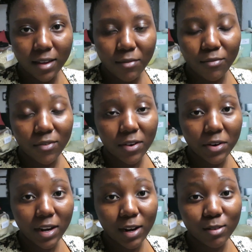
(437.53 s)
am
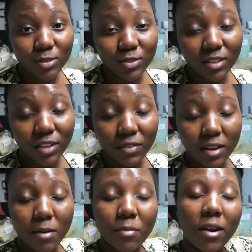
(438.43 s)
very close to giving
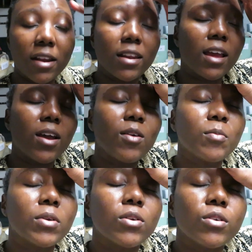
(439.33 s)
up right now
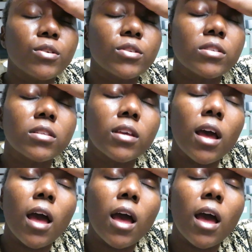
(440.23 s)
because